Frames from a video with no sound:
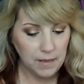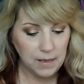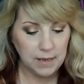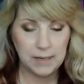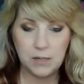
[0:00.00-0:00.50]

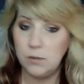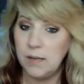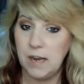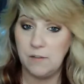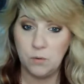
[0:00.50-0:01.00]
And I know
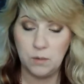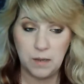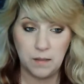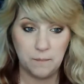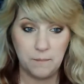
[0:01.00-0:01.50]
not everyone will be
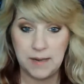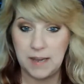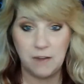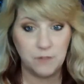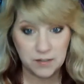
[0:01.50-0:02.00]
able to make
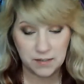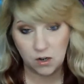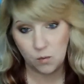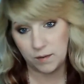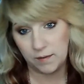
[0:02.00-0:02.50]
every
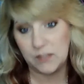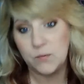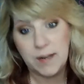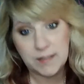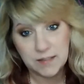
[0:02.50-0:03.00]
single one. That's
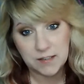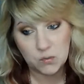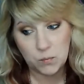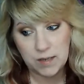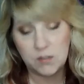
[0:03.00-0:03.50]
why it's 6
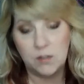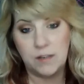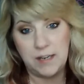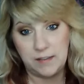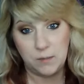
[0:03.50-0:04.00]
weeks.
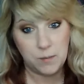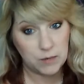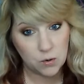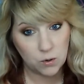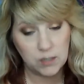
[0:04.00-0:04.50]
Okay, and they'll be
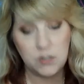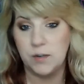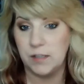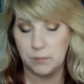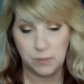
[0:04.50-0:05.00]
recorded. You'll
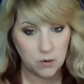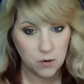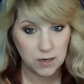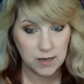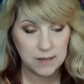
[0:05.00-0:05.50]
get the
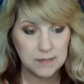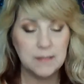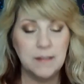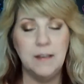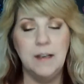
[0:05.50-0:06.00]
recordings.
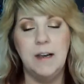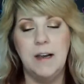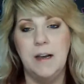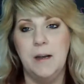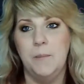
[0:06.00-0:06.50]

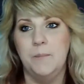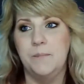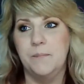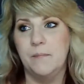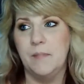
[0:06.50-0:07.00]

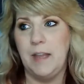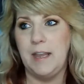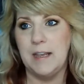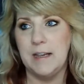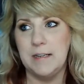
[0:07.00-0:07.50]

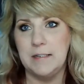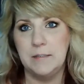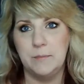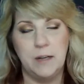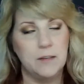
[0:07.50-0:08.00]
And
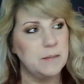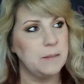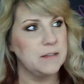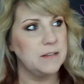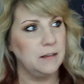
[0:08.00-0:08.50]
what else am I
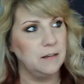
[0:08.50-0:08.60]
missing?